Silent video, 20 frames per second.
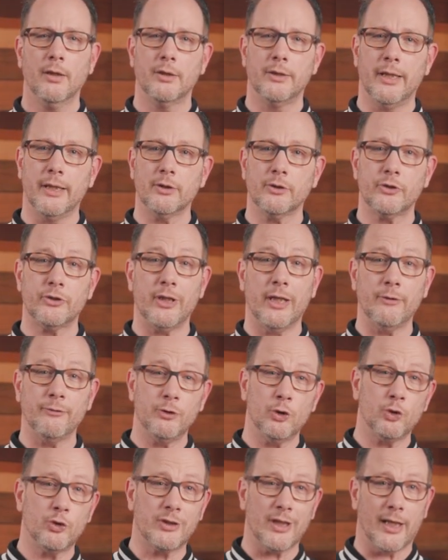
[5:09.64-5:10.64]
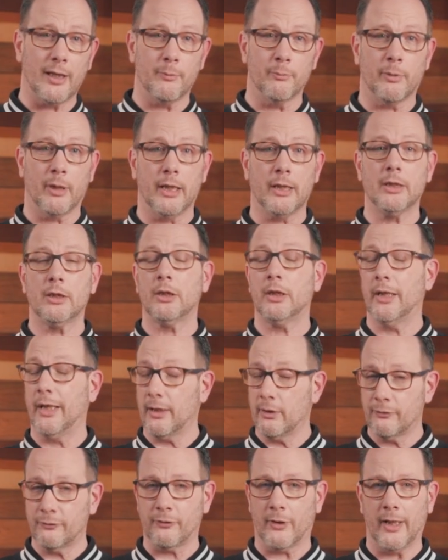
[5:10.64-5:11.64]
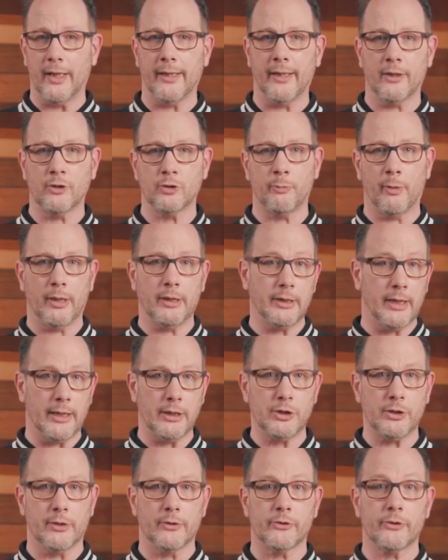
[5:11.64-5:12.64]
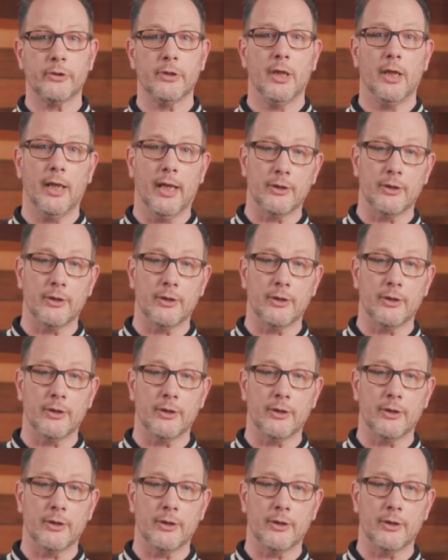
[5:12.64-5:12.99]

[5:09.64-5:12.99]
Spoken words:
They'll save you time by clarifying expectations,